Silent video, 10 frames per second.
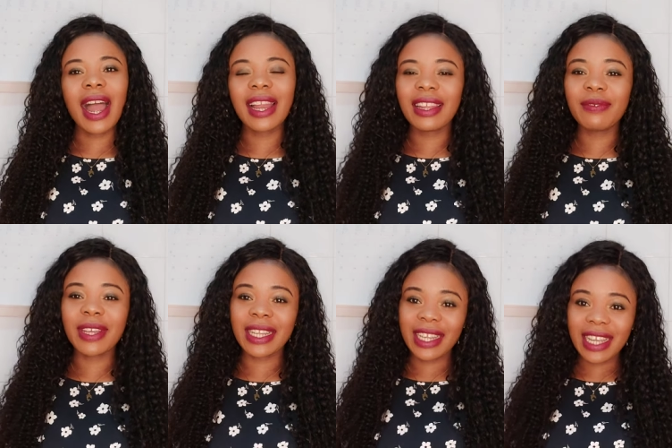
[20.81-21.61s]
I live
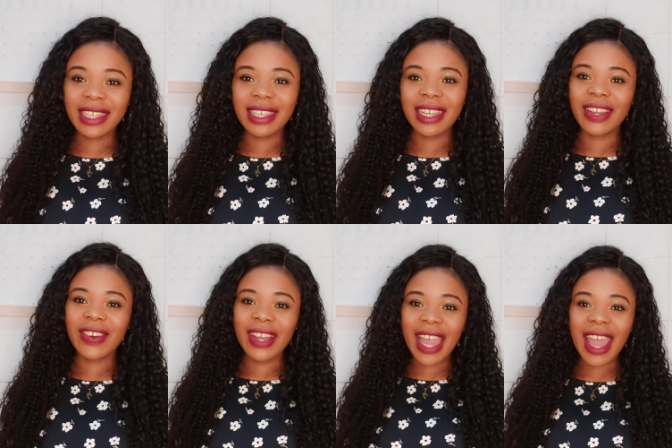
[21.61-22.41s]
in Italy.
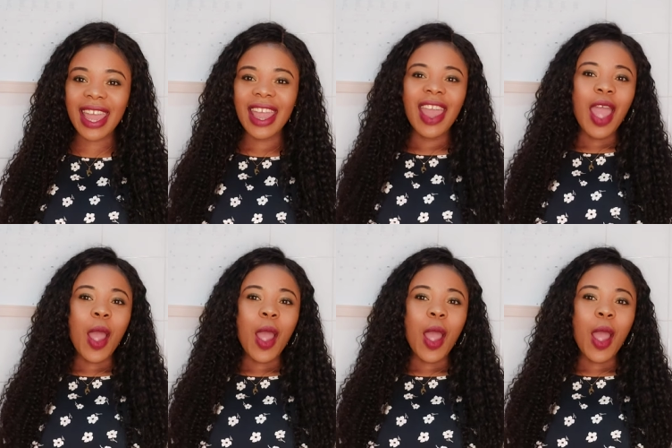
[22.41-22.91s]
Okay,